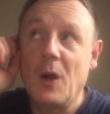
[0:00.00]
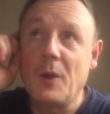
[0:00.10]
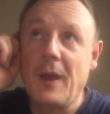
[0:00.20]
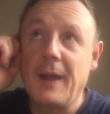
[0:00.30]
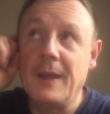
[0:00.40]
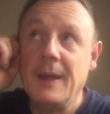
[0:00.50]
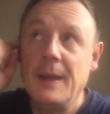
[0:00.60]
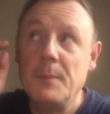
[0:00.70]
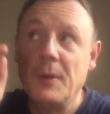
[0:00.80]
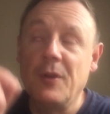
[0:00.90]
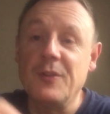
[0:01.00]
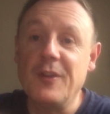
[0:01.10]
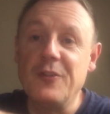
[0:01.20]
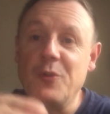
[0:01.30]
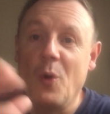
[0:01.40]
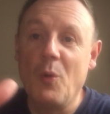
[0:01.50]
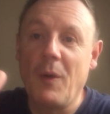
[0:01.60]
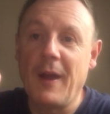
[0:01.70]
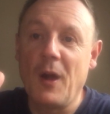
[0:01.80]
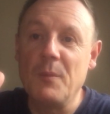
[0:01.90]
Okay, because this
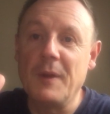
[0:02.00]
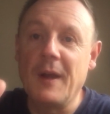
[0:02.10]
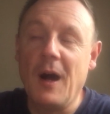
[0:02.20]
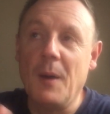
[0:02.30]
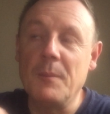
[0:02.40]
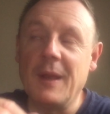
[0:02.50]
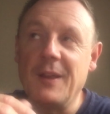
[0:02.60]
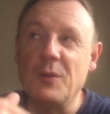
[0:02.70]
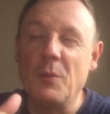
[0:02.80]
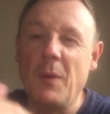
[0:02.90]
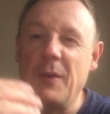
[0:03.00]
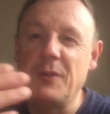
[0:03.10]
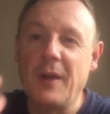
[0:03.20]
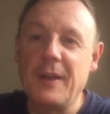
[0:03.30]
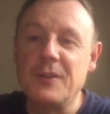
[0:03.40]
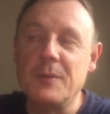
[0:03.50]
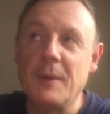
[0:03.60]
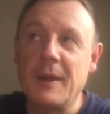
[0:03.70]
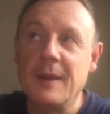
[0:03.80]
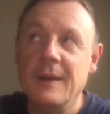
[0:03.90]
doorway opening up is almost saying to
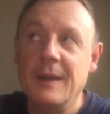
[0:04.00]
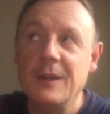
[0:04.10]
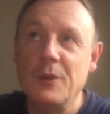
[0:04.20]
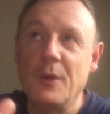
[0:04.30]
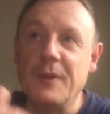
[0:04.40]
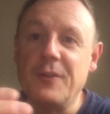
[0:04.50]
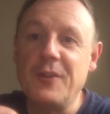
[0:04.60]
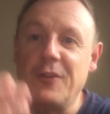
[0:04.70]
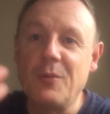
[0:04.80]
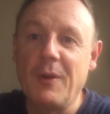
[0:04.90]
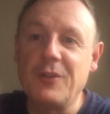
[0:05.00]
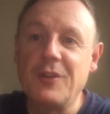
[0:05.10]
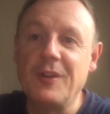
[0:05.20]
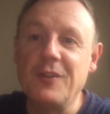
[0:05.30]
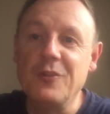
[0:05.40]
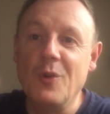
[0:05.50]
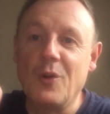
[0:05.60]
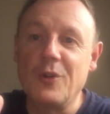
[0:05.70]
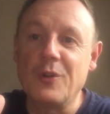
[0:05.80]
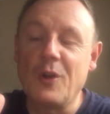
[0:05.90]
me, you know, this situation is
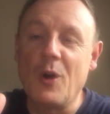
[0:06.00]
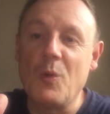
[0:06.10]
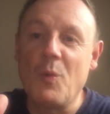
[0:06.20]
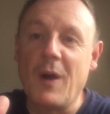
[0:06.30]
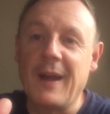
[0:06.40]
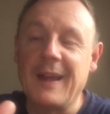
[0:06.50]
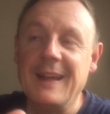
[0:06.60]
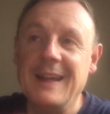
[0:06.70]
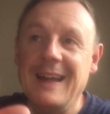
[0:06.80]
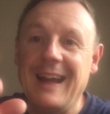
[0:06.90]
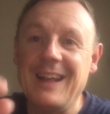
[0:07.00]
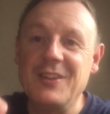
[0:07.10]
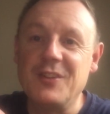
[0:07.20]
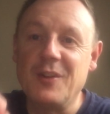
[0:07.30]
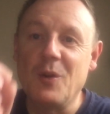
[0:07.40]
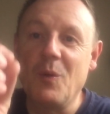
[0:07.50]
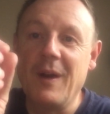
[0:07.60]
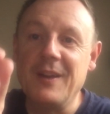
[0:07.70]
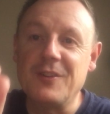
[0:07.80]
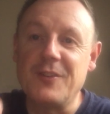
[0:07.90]
not going to go away until
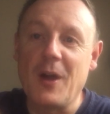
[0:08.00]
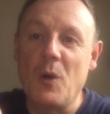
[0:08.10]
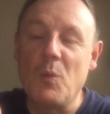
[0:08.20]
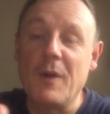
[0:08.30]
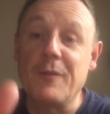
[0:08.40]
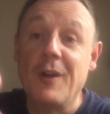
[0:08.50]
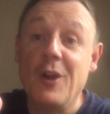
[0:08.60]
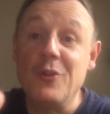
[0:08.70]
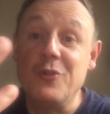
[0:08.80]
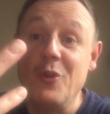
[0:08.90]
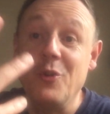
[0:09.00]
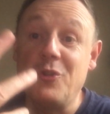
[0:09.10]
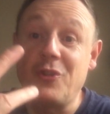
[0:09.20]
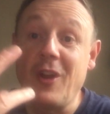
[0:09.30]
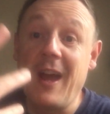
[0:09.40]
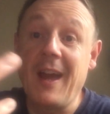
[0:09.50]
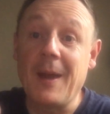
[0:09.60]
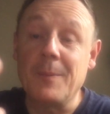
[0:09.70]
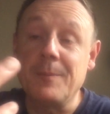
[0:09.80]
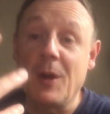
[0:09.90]
it's dealt with. Do
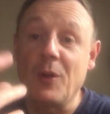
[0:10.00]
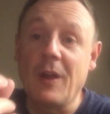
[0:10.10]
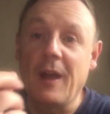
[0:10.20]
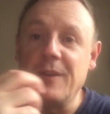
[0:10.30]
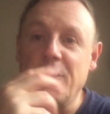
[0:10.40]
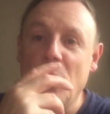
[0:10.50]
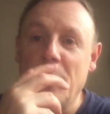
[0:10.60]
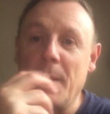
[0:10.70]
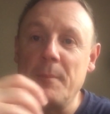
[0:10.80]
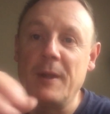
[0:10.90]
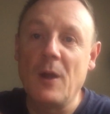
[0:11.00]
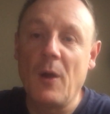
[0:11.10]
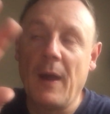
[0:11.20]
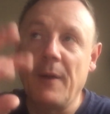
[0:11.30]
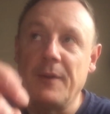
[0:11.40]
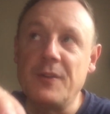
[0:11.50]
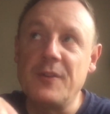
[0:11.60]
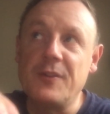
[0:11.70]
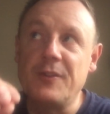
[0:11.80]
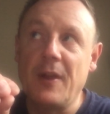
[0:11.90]
share. Okay, do let me know how this
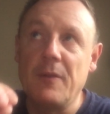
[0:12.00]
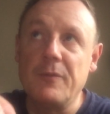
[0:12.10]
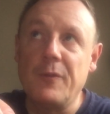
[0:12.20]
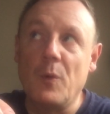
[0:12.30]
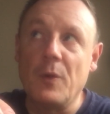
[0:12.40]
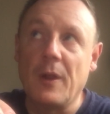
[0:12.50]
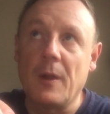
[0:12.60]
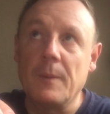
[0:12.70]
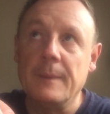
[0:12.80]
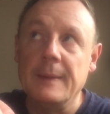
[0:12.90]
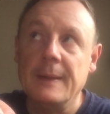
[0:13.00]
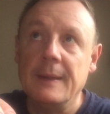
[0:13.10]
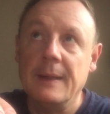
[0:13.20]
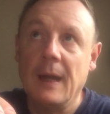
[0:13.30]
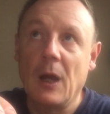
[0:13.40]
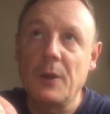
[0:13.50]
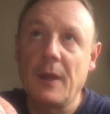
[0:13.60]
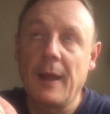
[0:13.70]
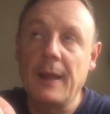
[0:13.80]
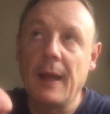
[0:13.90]
is sitting for you.
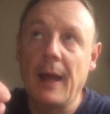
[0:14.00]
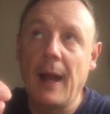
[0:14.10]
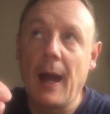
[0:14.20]
Okay,